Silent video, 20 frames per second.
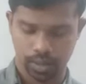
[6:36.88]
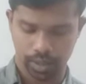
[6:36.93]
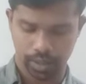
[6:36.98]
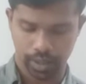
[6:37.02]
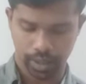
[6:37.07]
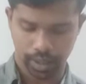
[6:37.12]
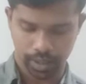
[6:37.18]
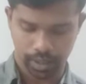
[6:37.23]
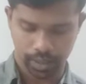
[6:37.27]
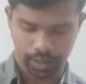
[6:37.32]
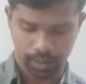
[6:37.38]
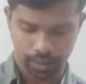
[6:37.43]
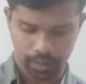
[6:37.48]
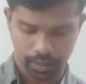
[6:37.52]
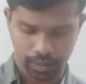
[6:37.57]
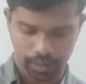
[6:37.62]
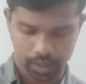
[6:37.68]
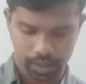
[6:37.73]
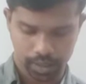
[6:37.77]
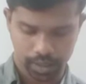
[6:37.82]
there
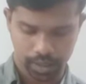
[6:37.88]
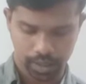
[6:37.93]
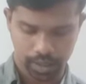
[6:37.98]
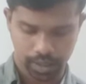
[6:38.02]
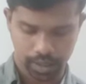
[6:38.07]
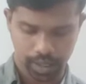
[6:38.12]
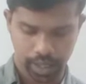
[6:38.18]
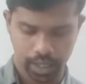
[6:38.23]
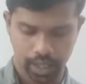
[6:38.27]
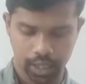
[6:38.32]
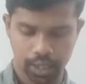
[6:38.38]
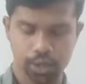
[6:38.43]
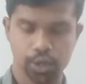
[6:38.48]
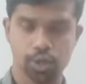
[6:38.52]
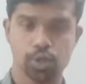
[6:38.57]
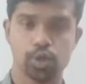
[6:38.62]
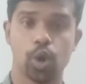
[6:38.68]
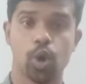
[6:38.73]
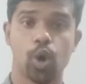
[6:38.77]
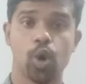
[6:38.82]
are gale, a
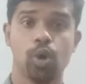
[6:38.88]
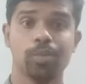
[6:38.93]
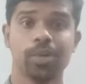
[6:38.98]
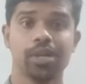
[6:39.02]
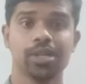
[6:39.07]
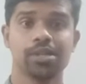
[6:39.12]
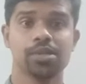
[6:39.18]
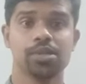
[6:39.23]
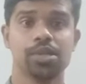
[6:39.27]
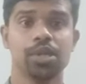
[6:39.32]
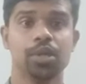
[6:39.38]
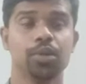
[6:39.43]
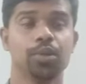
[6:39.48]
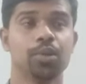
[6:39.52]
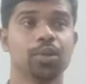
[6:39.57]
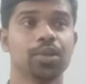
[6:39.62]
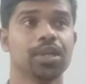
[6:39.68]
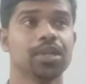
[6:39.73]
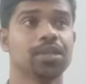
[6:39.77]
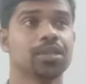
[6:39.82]
storm at sea. You
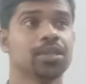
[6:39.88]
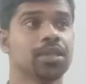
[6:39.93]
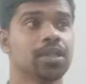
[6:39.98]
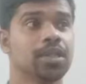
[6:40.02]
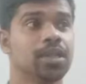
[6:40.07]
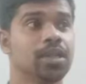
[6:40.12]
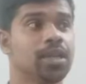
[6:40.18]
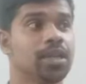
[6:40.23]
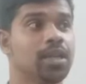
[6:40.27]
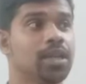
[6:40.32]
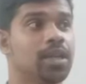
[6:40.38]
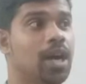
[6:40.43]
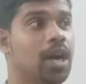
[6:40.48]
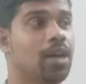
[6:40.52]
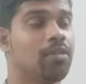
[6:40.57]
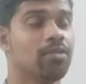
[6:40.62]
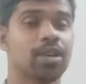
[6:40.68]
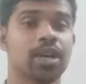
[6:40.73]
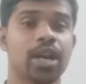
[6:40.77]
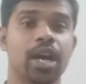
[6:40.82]
know that
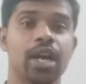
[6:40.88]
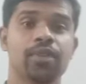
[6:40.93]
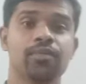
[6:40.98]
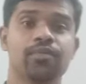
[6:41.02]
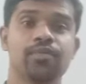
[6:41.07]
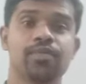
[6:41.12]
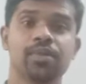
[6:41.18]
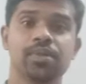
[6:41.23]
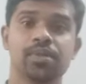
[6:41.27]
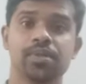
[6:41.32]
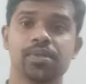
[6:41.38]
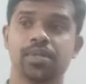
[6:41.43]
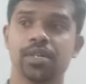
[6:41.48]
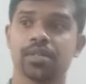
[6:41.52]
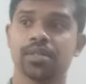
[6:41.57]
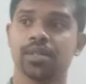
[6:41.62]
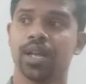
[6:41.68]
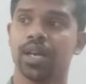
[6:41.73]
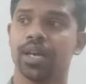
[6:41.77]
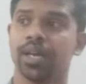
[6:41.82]
our life is
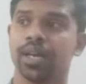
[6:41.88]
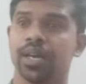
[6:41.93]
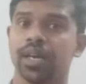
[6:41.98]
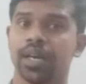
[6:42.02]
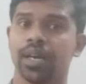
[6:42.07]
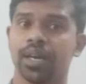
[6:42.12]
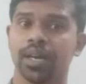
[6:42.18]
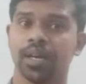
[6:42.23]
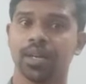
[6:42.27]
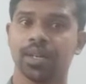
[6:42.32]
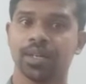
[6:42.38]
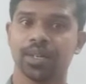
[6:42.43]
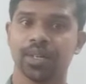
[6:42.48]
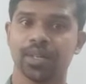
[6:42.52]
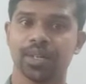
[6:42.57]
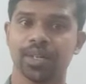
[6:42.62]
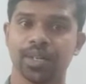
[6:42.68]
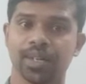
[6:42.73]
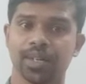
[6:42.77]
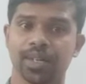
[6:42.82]
just like a
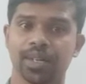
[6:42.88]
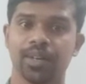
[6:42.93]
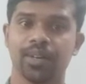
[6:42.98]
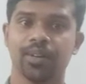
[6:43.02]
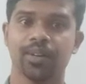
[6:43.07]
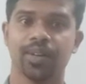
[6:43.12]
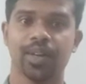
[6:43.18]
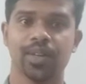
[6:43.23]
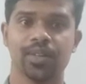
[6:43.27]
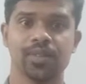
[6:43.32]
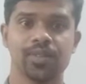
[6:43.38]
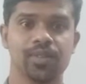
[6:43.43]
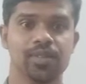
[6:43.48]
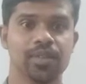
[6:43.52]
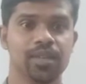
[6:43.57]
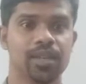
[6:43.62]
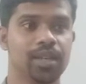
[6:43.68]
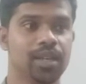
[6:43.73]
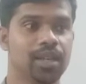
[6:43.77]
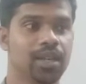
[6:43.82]
okay
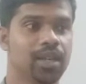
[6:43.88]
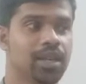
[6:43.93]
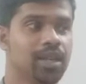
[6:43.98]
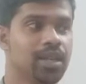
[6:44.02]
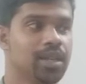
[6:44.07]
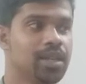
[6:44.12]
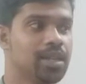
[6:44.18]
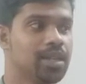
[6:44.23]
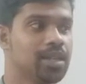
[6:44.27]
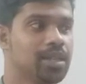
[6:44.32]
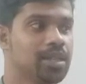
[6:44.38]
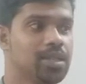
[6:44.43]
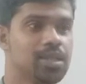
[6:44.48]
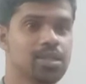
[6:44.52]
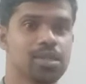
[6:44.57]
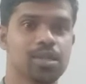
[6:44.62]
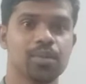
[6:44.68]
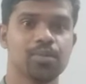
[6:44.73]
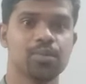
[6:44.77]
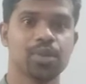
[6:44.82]
sea.
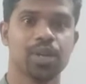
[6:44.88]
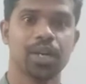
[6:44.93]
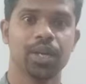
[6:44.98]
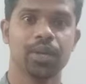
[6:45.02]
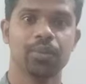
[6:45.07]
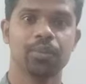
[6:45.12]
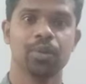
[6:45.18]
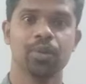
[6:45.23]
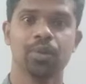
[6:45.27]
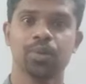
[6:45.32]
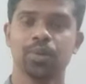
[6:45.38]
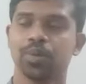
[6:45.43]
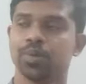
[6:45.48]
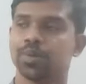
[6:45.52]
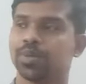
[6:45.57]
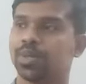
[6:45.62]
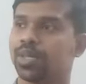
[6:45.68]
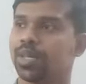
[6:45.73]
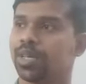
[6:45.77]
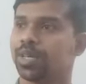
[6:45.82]
Sometime, no,
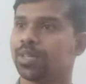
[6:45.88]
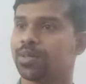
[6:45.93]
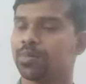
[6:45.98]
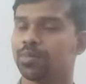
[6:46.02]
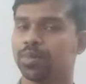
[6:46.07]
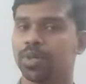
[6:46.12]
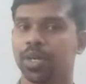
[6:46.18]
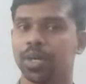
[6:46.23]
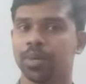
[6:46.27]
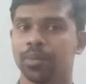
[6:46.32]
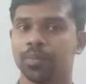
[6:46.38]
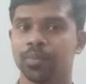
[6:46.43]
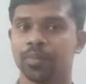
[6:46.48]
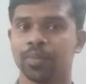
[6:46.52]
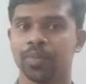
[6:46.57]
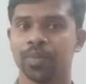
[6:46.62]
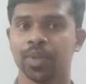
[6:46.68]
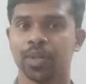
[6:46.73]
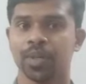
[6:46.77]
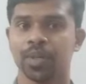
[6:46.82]
you see that sometime
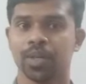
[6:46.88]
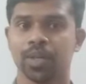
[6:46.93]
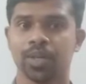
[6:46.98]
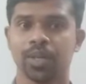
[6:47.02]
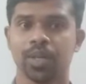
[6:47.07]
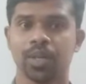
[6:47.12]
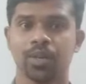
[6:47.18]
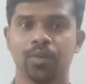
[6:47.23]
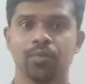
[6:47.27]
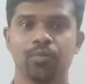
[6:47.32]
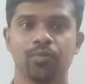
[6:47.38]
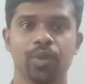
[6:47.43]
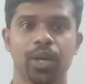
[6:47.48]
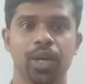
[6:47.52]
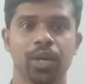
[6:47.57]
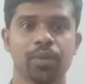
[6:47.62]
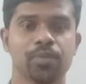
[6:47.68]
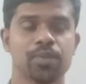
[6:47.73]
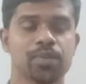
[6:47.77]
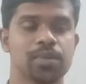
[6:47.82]
the
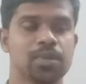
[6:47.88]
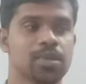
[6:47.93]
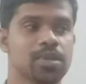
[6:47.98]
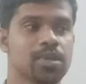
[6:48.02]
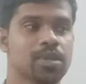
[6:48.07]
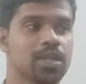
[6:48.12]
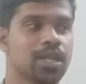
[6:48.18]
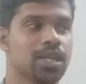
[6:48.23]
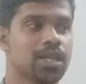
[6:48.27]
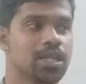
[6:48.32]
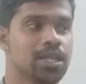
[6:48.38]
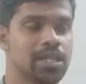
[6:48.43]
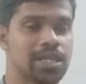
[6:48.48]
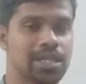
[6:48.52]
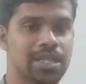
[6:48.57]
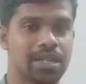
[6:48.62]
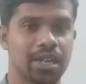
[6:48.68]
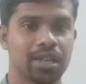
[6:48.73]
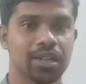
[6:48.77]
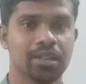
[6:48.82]
waves
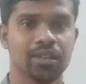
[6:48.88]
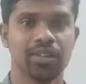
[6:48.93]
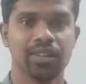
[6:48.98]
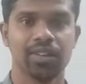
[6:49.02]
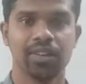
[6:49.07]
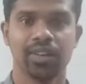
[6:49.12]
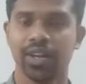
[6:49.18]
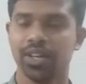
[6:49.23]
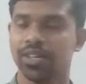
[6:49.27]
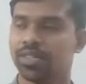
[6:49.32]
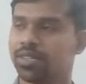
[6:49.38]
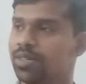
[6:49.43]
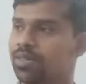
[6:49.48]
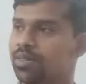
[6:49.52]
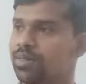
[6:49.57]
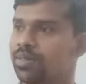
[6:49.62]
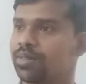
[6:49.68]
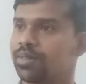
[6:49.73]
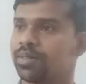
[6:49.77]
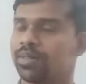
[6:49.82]
strength
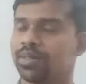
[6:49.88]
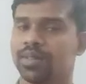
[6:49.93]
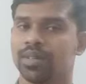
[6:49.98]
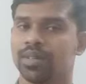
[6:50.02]
increases.